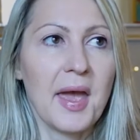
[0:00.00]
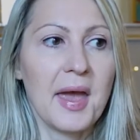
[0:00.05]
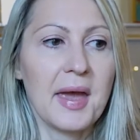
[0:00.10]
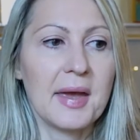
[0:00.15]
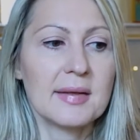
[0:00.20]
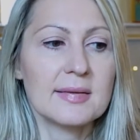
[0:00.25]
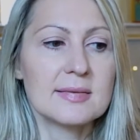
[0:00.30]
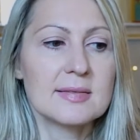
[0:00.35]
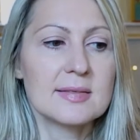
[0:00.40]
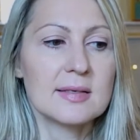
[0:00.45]

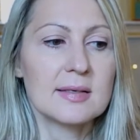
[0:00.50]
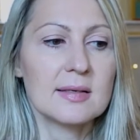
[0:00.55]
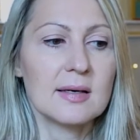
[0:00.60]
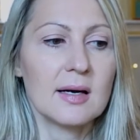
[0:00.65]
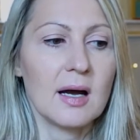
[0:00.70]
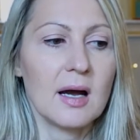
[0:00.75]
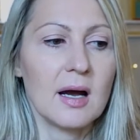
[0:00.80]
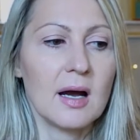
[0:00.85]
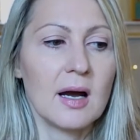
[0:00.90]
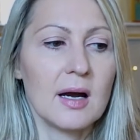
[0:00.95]
and
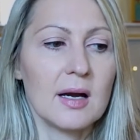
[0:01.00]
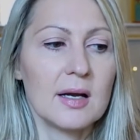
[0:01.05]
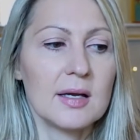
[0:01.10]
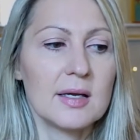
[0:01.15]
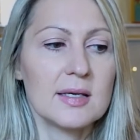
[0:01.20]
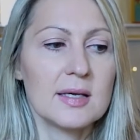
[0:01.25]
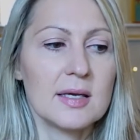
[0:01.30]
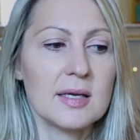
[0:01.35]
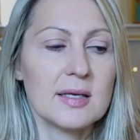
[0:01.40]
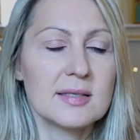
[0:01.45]

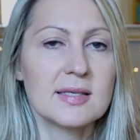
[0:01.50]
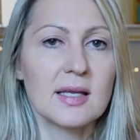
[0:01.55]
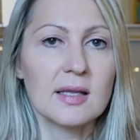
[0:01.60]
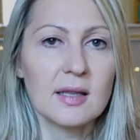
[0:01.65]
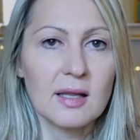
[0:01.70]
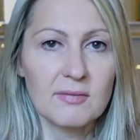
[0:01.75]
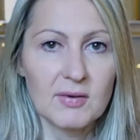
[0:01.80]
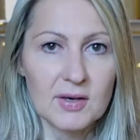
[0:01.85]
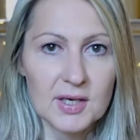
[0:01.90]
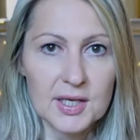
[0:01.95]
it's
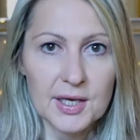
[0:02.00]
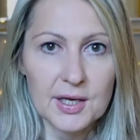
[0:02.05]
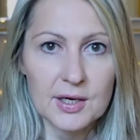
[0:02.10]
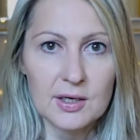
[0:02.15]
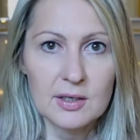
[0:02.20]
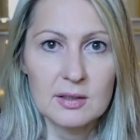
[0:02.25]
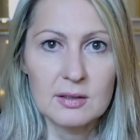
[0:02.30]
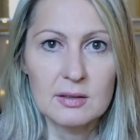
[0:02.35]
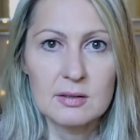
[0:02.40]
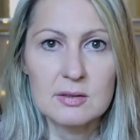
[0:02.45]
a
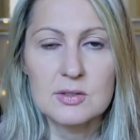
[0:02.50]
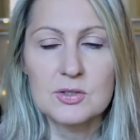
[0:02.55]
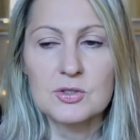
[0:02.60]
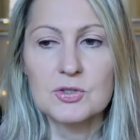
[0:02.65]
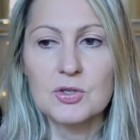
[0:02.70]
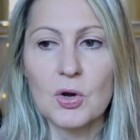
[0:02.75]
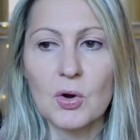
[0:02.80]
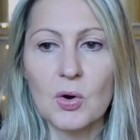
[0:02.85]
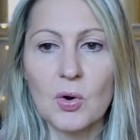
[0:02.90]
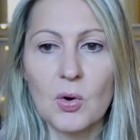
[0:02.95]
lavalier.
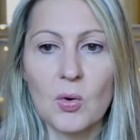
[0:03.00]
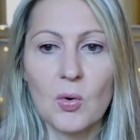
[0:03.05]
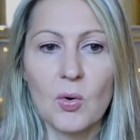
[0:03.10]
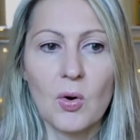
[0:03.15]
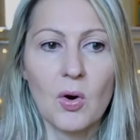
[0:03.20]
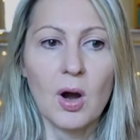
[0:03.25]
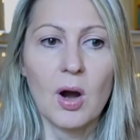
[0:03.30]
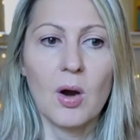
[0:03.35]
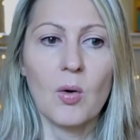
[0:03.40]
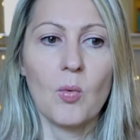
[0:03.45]

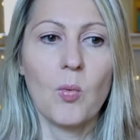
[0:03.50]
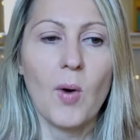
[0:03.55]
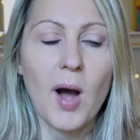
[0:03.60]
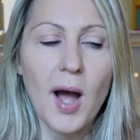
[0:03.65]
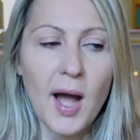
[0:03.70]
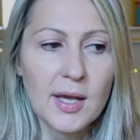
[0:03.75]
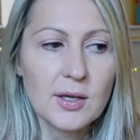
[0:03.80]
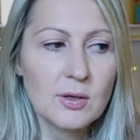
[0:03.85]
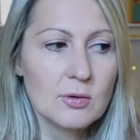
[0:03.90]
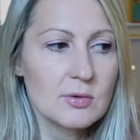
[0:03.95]
So
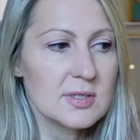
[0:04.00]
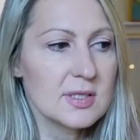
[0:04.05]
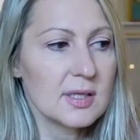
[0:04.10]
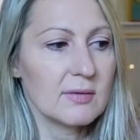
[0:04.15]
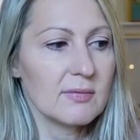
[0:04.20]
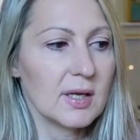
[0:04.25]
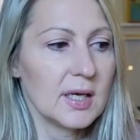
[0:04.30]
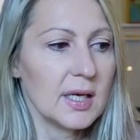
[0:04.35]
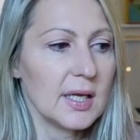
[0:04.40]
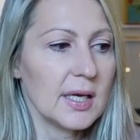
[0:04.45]
why use
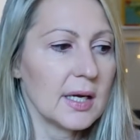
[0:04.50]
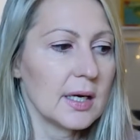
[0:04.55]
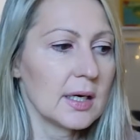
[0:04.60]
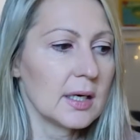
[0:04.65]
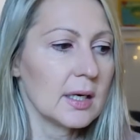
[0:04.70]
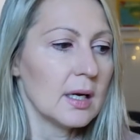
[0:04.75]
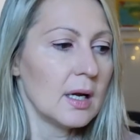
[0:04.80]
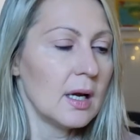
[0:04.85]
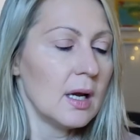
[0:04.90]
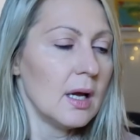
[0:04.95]

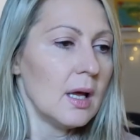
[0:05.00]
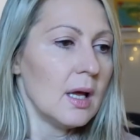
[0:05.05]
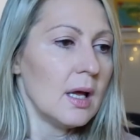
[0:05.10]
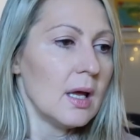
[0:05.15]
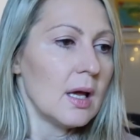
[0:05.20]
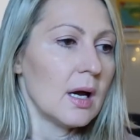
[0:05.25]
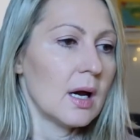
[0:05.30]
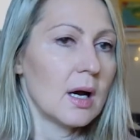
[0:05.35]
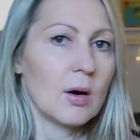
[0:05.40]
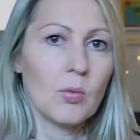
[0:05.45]
lavalier?
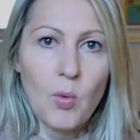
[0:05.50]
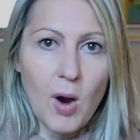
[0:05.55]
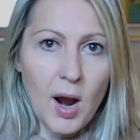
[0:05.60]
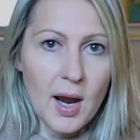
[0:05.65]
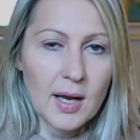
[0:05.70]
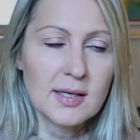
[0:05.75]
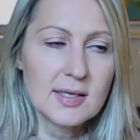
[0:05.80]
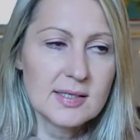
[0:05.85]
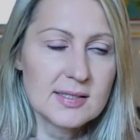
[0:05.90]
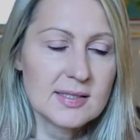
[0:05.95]
A
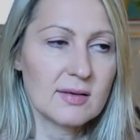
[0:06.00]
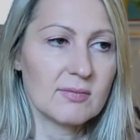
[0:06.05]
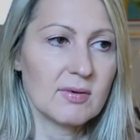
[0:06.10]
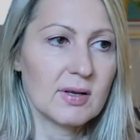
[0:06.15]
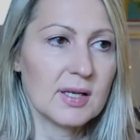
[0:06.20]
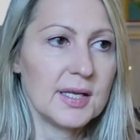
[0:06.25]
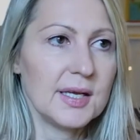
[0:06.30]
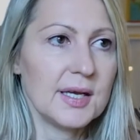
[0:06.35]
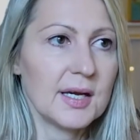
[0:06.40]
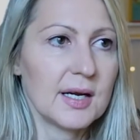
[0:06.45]
wireless
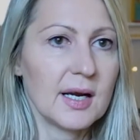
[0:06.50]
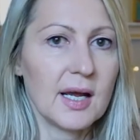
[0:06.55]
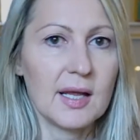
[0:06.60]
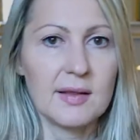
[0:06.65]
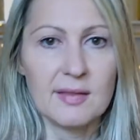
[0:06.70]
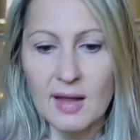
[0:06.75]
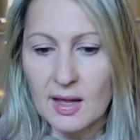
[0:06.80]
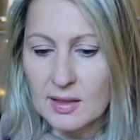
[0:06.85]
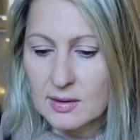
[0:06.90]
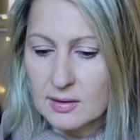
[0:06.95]
lavalier
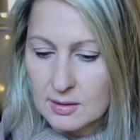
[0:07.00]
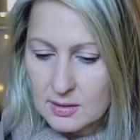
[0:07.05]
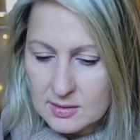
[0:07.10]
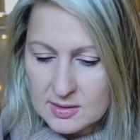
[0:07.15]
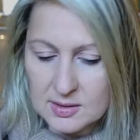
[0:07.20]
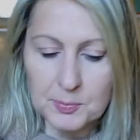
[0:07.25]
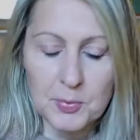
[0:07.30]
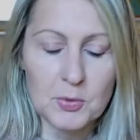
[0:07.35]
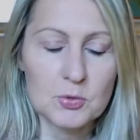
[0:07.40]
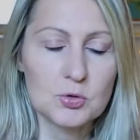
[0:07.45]
and not
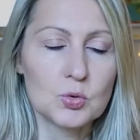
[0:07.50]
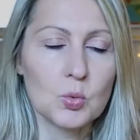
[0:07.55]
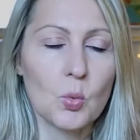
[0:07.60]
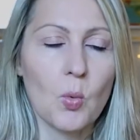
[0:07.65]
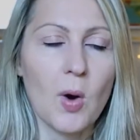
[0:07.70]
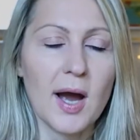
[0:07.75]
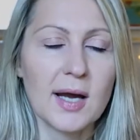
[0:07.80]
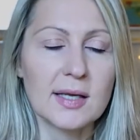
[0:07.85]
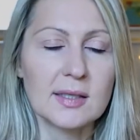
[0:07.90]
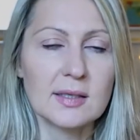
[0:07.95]
as opposed
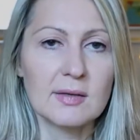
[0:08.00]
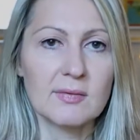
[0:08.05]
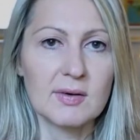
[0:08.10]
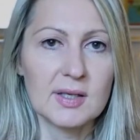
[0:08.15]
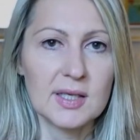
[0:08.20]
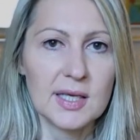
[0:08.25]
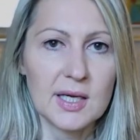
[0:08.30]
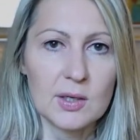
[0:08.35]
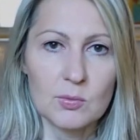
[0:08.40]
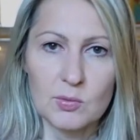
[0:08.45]
to wired
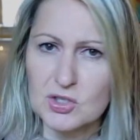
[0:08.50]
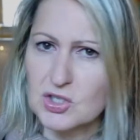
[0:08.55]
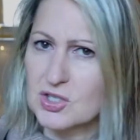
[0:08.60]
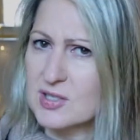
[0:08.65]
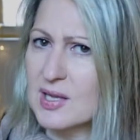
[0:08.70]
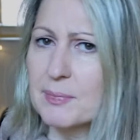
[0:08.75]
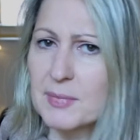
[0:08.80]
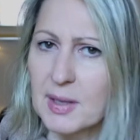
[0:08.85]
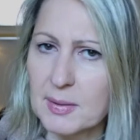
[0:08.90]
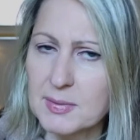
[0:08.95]
lavalier,
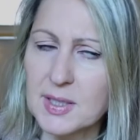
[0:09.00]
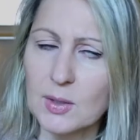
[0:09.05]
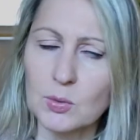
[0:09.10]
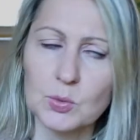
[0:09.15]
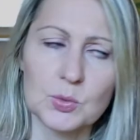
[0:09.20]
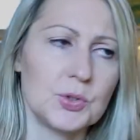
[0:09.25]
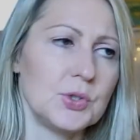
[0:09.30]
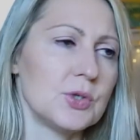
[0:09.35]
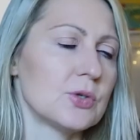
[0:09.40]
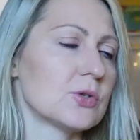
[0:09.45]
which sometimes
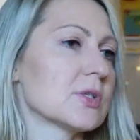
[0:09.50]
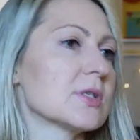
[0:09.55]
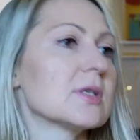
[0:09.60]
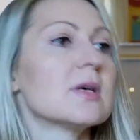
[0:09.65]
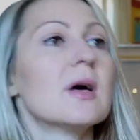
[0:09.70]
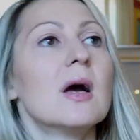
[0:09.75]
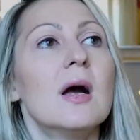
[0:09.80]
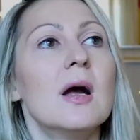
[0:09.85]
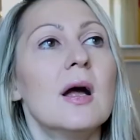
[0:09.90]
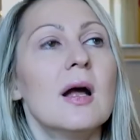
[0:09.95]
I would
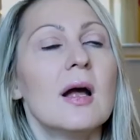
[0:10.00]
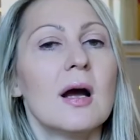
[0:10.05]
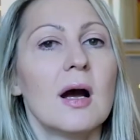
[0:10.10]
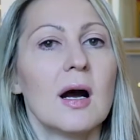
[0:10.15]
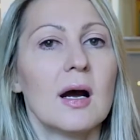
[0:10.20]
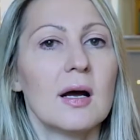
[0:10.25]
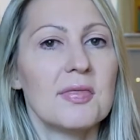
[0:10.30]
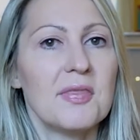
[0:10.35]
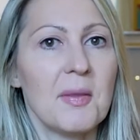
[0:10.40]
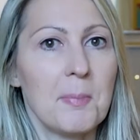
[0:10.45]
use
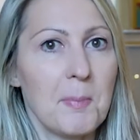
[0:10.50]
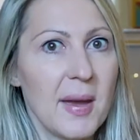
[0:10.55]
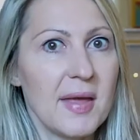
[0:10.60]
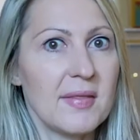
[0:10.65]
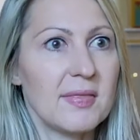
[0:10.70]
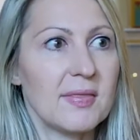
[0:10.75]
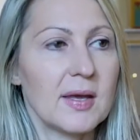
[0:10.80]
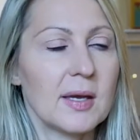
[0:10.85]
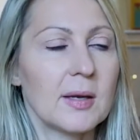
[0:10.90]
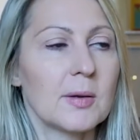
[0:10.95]

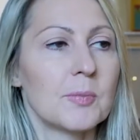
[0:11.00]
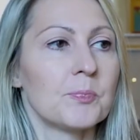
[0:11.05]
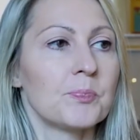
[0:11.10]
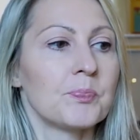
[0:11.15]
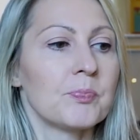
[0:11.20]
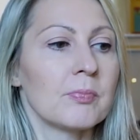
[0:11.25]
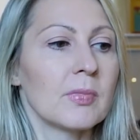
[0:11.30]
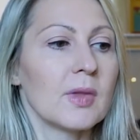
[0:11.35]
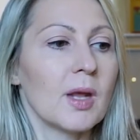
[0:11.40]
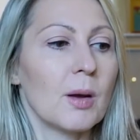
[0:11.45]
depending.
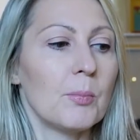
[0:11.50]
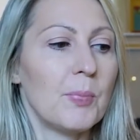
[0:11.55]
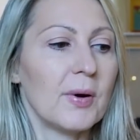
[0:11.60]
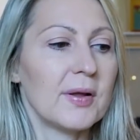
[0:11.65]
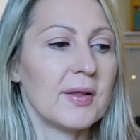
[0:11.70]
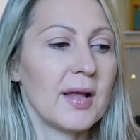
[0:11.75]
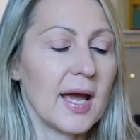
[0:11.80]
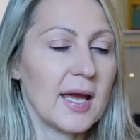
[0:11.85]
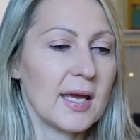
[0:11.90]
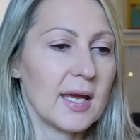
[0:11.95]

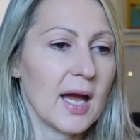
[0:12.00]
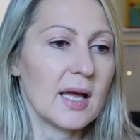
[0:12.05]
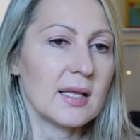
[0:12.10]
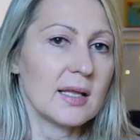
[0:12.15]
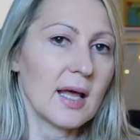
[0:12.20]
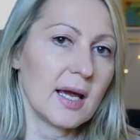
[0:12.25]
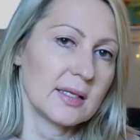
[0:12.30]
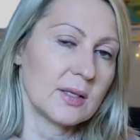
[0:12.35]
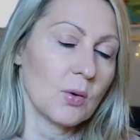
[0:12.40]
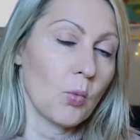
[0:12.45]
But
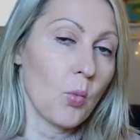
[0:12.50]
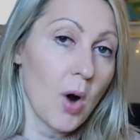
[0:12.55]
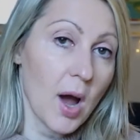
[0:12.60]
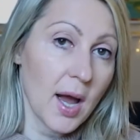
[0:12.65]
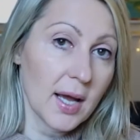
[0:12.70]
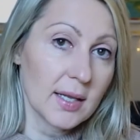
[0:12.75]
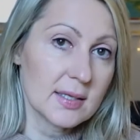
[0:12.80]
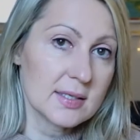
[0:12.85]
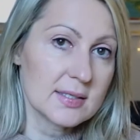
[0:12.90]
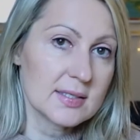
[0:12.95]
I like the
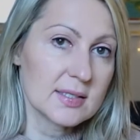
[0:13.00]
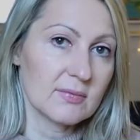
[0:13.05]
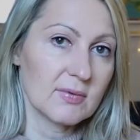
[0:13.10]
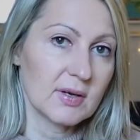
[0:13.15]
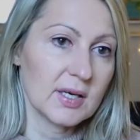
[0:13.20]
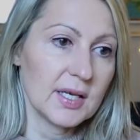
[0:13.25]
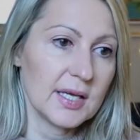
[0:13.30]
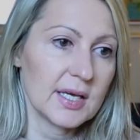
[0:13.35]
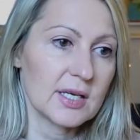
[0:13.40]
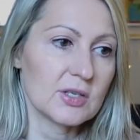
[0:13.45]
wireless
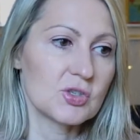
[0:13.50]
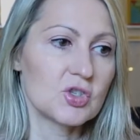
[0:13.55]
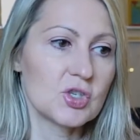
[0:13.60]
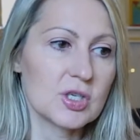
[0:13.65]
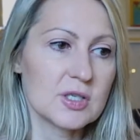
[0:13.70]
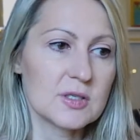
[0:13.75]
lavalier